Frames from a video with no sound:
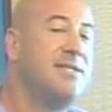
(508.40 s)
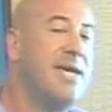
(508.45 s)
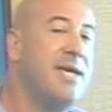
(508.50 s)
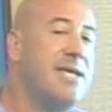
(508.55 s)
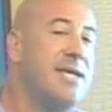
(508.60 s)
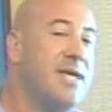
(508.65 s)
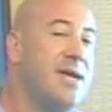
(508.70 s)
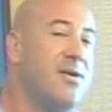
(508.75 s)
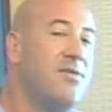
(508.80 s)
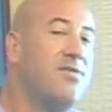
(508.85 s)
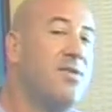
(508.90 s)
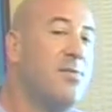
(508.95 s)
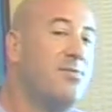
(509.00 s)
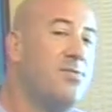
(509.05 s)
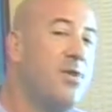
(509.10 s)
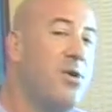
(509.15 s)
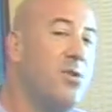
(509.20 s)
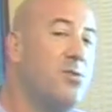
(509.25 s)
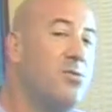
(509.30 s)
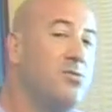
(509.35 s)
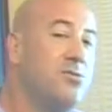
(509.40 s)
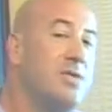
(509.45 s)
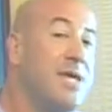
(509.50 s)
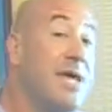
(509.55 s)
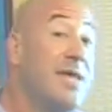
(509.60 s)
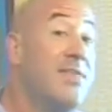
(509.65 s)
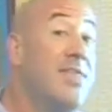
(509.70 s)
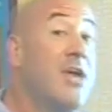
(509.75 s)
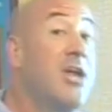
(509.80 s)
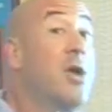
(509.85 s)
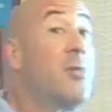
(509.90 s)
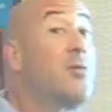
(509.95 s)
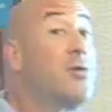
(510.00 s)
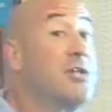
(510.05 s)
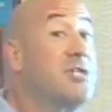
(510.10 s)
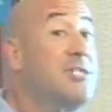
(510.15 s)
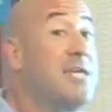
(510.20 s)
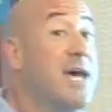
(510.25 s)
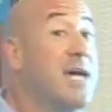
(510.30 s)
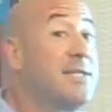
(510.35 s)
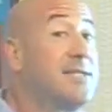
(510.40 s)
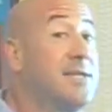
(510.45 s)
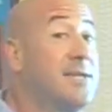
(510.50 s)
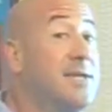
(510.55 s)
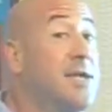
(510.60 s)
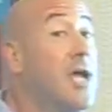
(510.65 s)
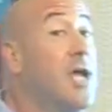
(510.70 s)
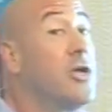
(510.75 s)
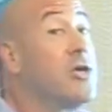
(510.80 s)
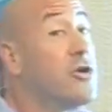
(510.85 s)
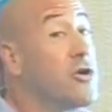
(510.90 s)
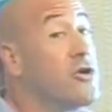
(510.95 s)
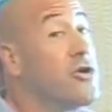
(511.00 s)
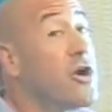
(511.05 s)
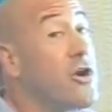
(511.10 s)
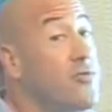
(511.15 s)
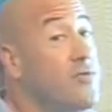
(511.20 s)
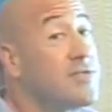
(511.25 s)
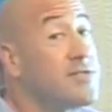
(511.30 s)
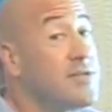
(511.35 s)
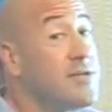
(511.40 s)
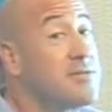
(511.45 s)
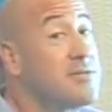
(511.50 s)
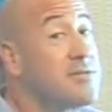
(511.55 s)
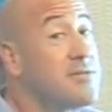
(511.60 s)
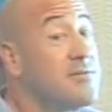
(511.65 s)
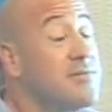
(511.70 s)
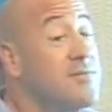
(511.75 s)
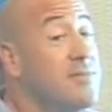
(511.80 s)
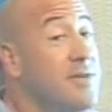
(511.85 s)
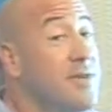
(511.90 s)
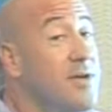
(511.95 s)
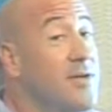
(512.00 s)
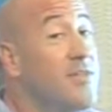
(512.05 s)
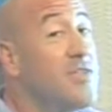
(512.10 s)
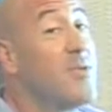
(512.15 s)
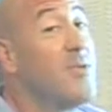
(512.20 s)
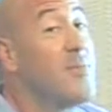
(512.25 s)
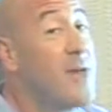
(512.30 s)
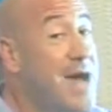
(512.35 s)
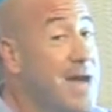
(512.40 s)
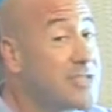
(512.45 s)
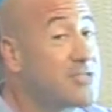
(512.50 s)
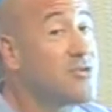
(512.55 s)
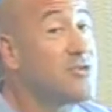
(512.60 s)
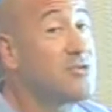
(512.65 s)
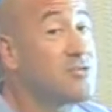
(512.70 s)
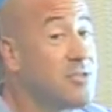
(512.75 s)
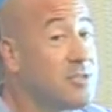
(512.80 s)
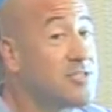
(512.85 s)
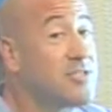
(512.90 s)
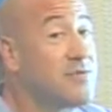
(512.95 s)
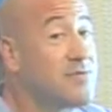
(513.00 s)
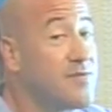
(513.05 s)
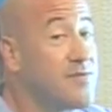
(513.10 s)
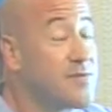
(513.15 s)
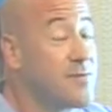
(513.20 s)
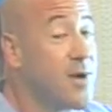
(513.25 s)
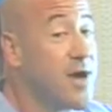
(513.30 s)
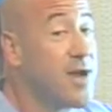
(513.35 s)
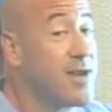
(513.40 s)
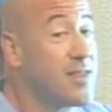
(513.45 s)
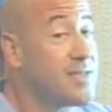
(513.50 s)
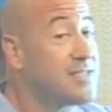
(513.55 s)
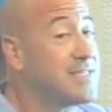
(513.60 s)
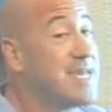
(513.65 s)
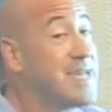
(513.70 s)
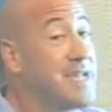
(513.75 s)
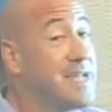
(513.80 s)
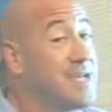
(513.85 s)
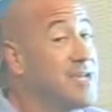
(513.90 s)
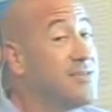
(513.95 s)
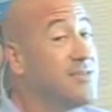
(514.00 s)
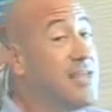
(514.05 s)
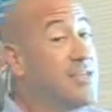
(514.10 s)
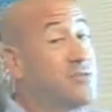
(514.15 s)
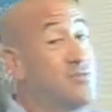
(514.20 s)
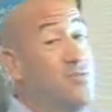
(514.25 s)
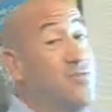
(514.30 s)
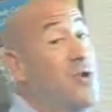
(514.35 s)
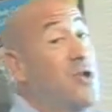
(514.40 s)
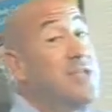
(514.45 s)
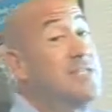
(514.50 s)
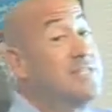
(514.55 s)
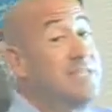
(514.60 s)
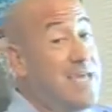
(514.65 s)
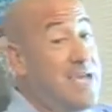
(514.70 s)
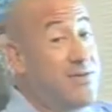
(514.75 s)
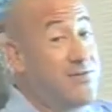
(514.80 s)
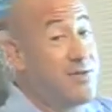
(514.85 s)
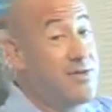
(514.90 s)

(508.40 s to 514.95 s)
to take care of the bones that are protecting your nervous system, the master system of your body that runs